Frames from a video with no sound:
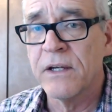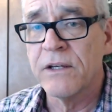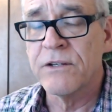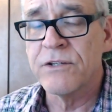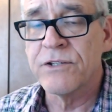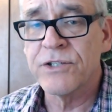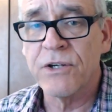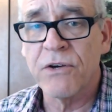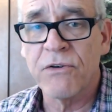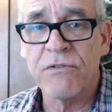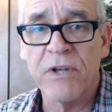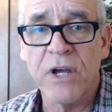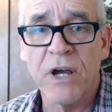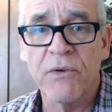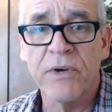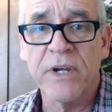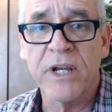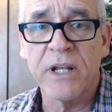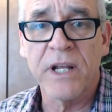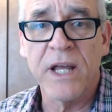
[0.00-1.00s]
so that
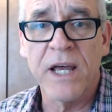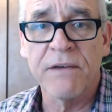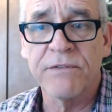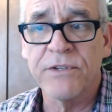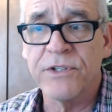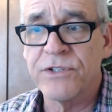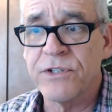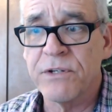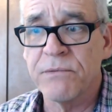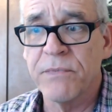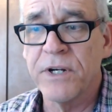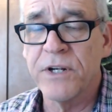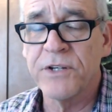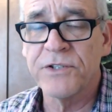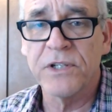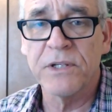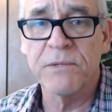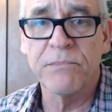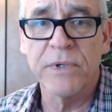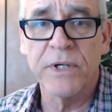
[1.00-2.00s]
we can have this
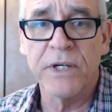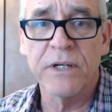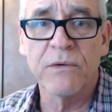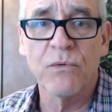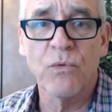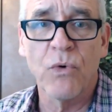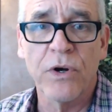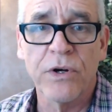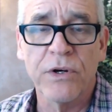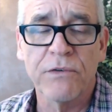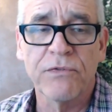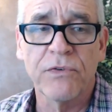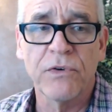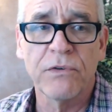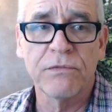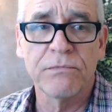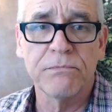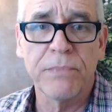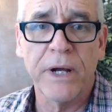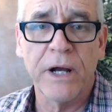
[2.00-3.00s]
tremendously big,
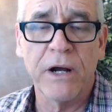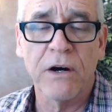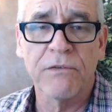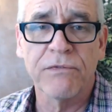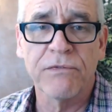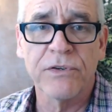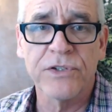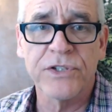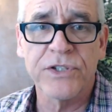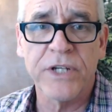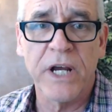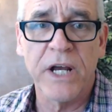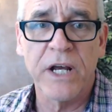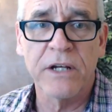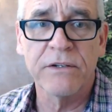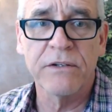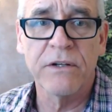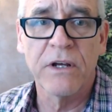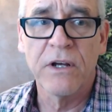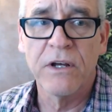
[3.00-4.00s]
wonderful, powerful
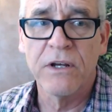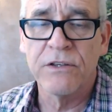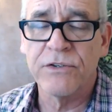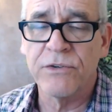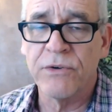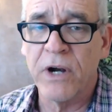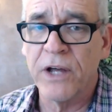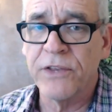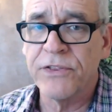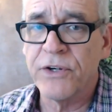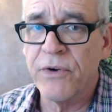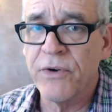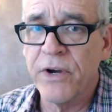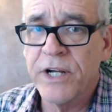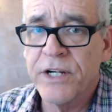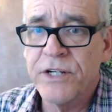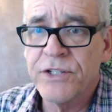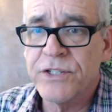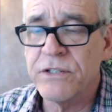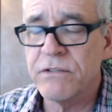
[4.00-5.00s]
sound throughout the
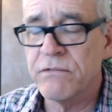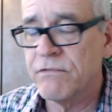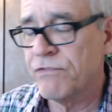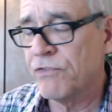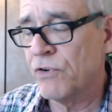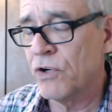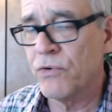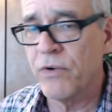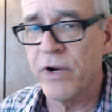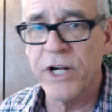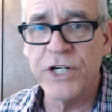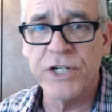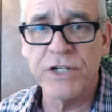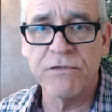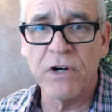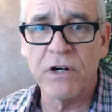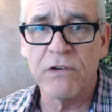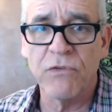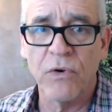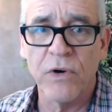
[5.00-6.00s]
range, full range of
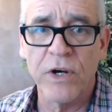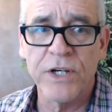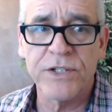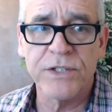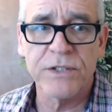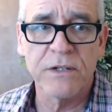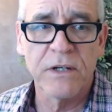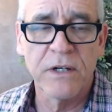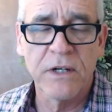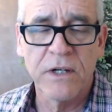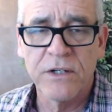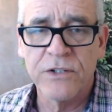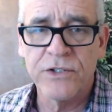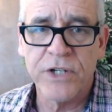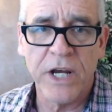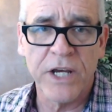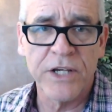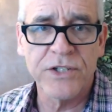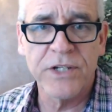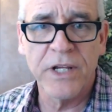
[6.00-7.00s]
our voice,
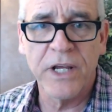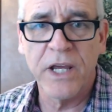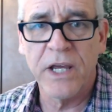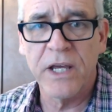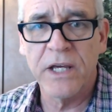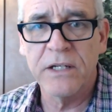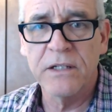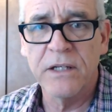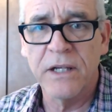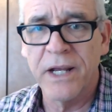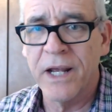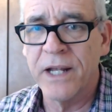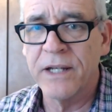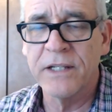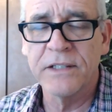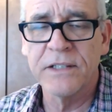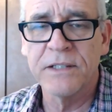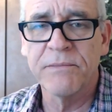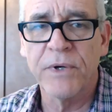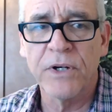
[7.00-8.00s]
chest to head and
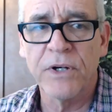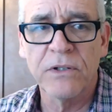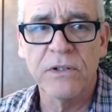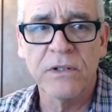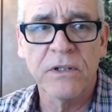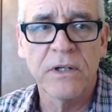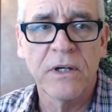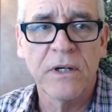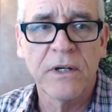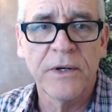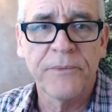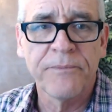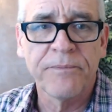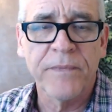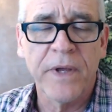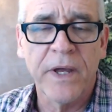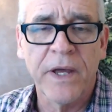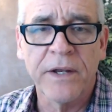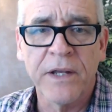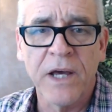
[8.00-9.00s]
in the middle,
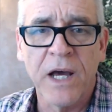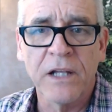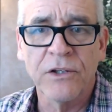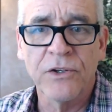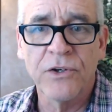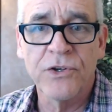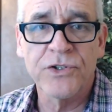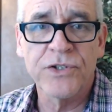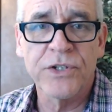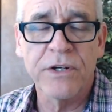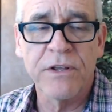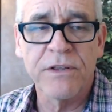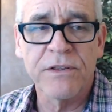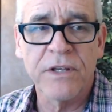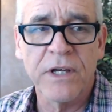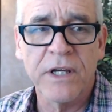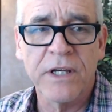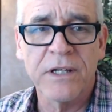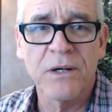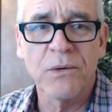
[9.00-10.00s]
and not lose
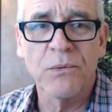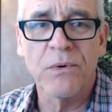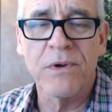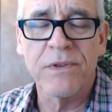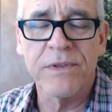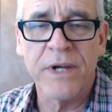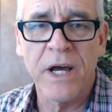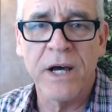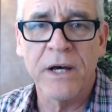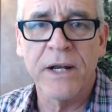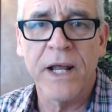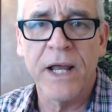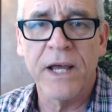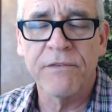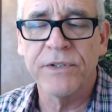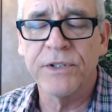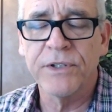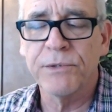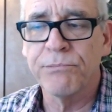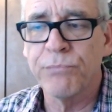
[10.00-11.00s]
anything without
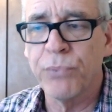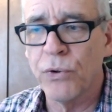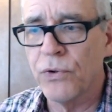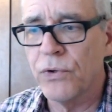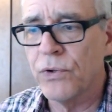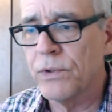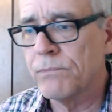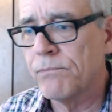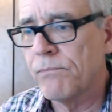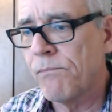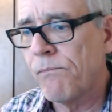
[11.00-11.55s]
having to pull.